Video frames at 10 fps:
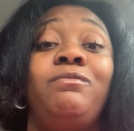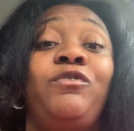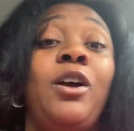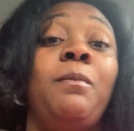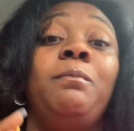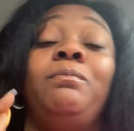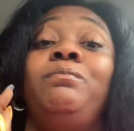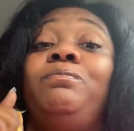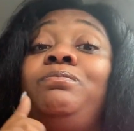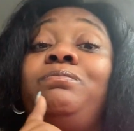from
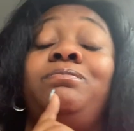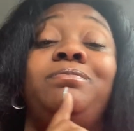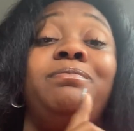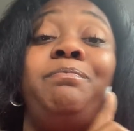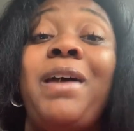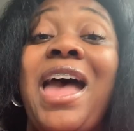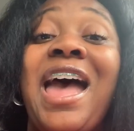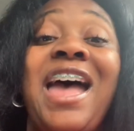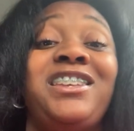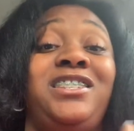
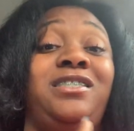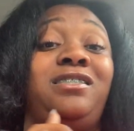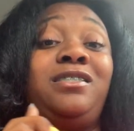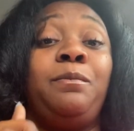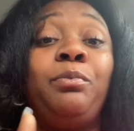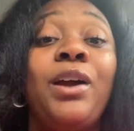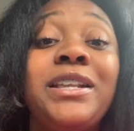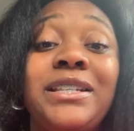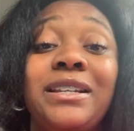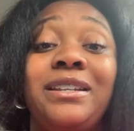past to
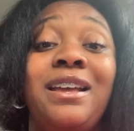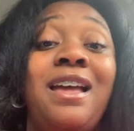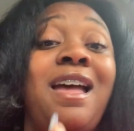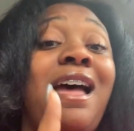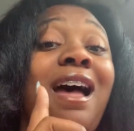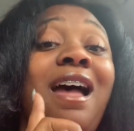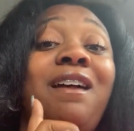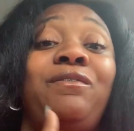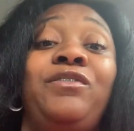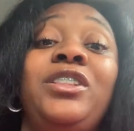present. I
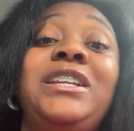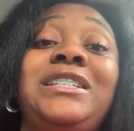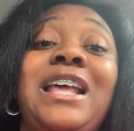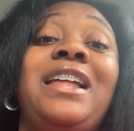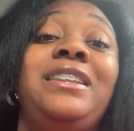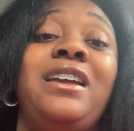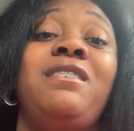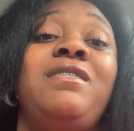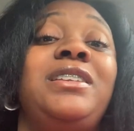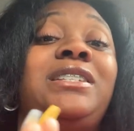have really sat
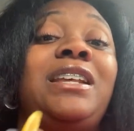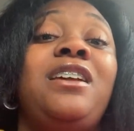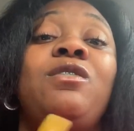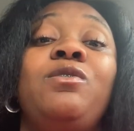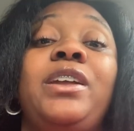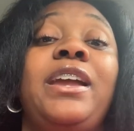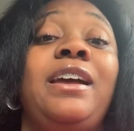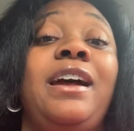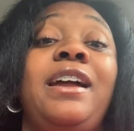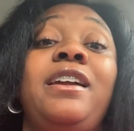down and said, okay,
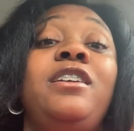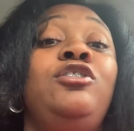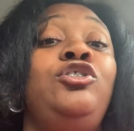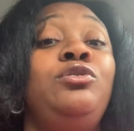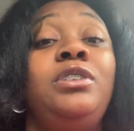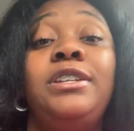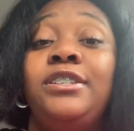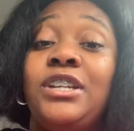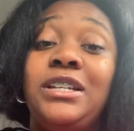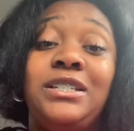Kaya, you need to
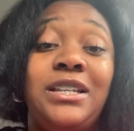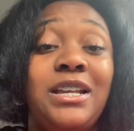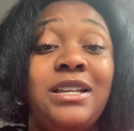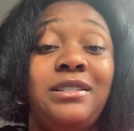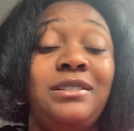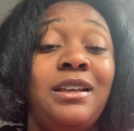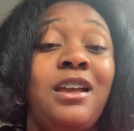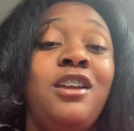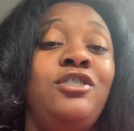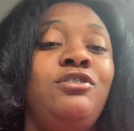change this.
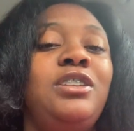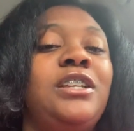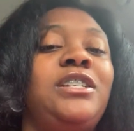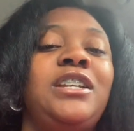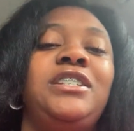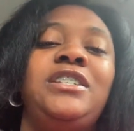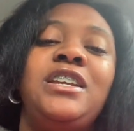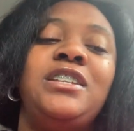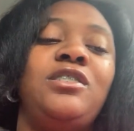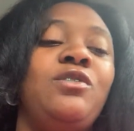You need to change
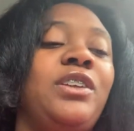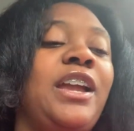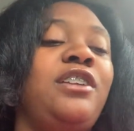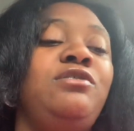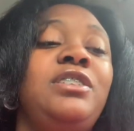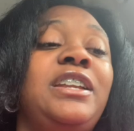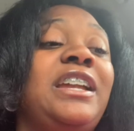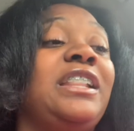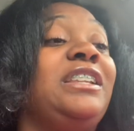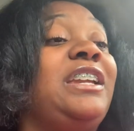this. Okay, you need
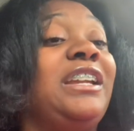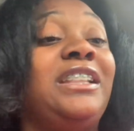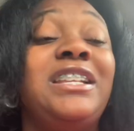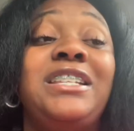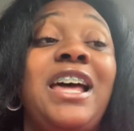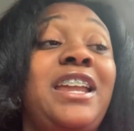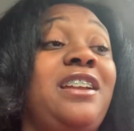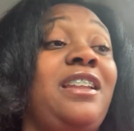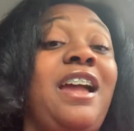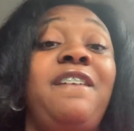to kick this out of
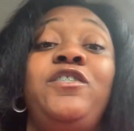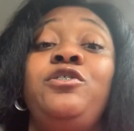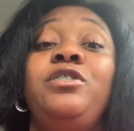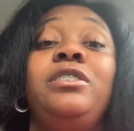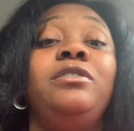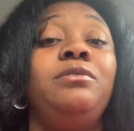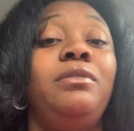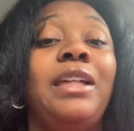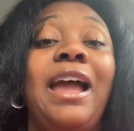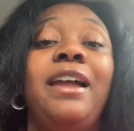your life. You need to do
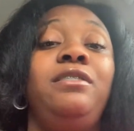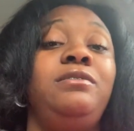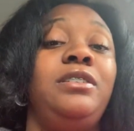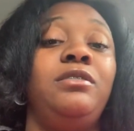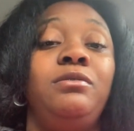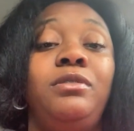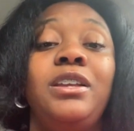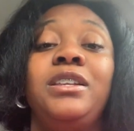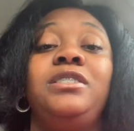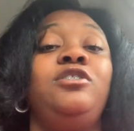that. You need to do
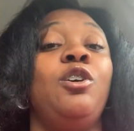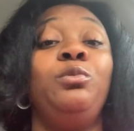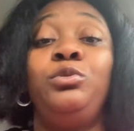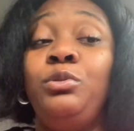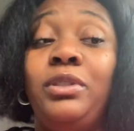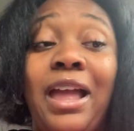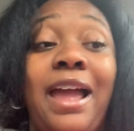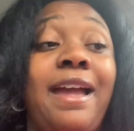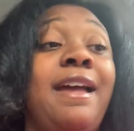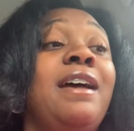this. Don't do
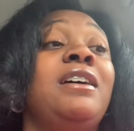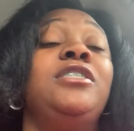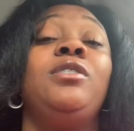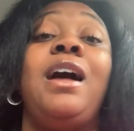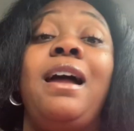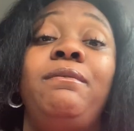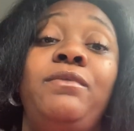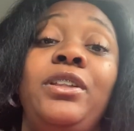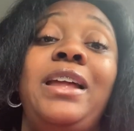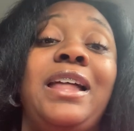that. So I
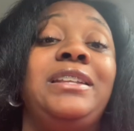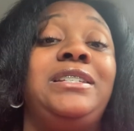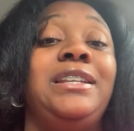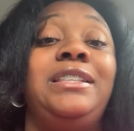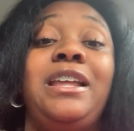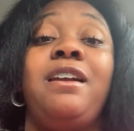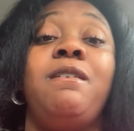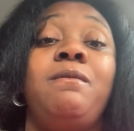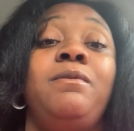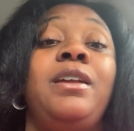really had to sit
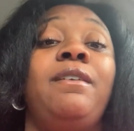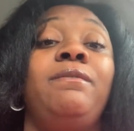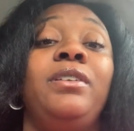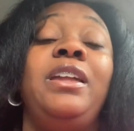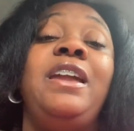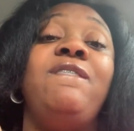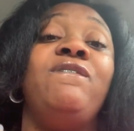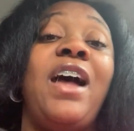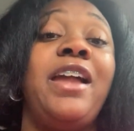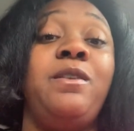down and really
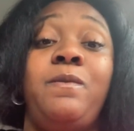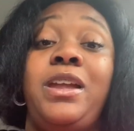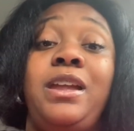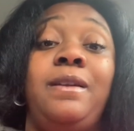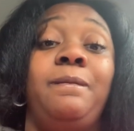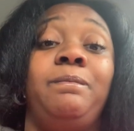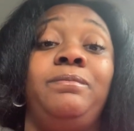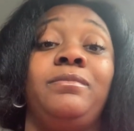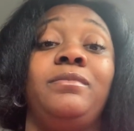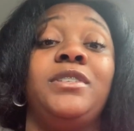evaluate
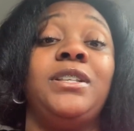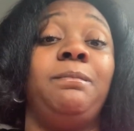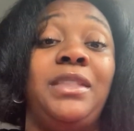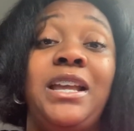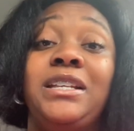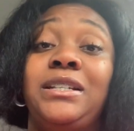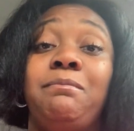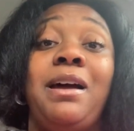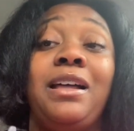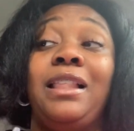some things
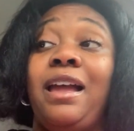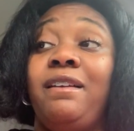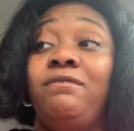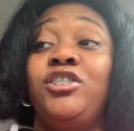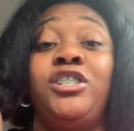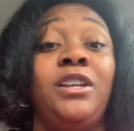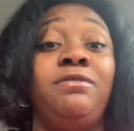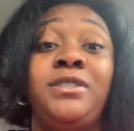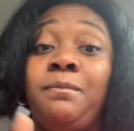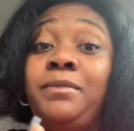in my life,
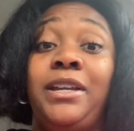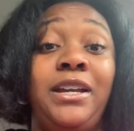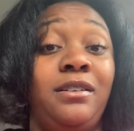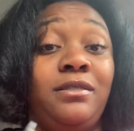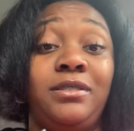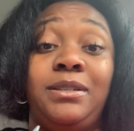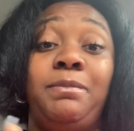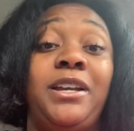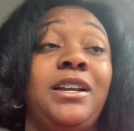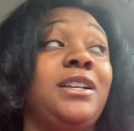shift some gears,
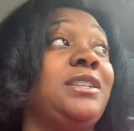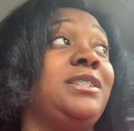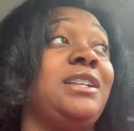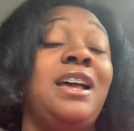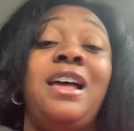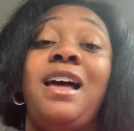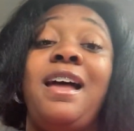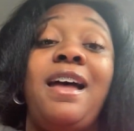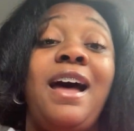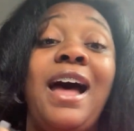because
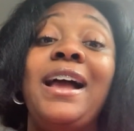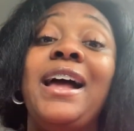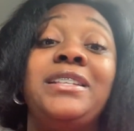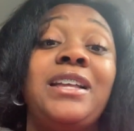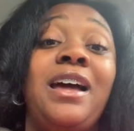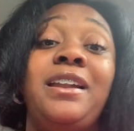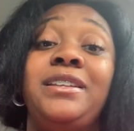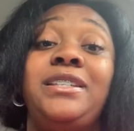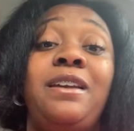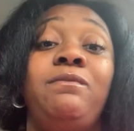I got tired of
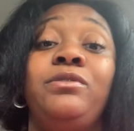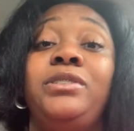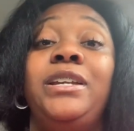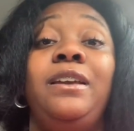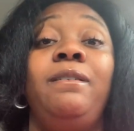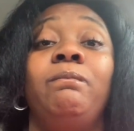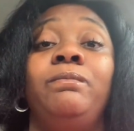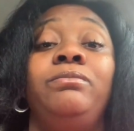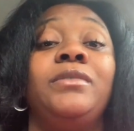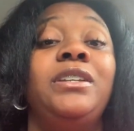the same routine
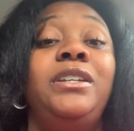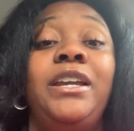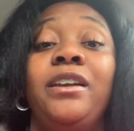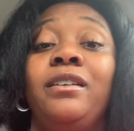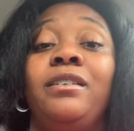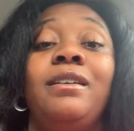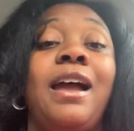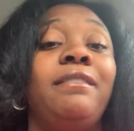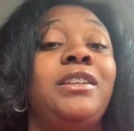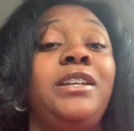year after